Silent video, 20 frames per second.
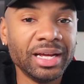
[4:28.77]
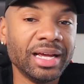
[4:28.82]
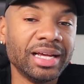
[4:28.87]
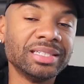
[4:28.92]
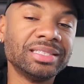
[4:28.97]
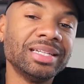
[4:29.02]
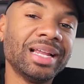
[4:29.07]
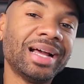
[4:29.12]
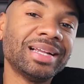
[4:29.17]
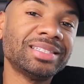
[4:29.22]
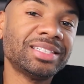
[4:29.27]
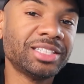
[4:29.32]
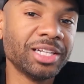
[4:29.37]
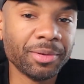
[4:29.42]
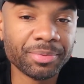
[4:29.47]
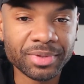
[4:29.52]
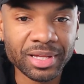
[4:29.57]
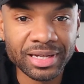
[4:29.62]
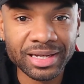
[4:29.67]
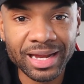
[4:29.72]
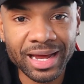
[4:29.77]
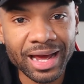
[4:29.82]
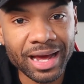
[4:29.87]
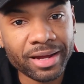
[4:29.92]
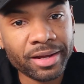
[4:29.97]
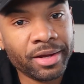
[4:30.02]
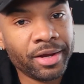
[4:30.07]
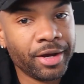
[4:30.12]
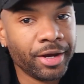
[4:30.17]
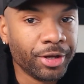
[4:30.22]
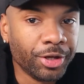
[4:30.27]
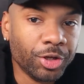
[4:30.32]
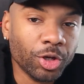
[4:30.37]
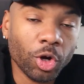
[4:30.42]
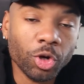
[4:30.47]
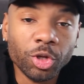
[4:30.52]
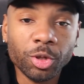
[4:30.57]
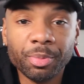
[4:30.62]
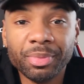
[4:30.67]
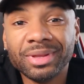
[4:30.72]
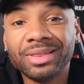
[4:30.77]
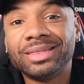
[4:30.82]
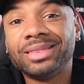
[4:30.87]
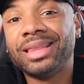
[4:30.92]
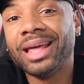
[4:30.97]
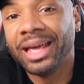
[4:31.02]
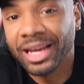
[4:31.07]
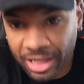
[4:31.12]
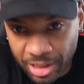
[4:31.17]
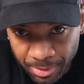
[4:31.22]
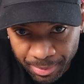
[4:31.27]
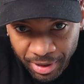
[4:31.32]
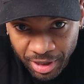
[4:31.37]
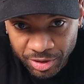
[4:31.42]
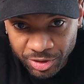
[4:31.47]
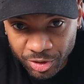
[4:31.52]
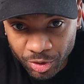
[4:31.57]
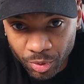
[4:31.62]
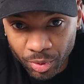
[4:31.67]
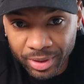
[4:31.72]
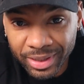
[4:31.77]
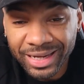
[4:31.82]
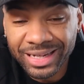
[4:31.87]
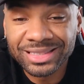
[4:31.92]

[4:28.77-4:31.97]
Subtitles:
It's not something that, you've been thinking about doing.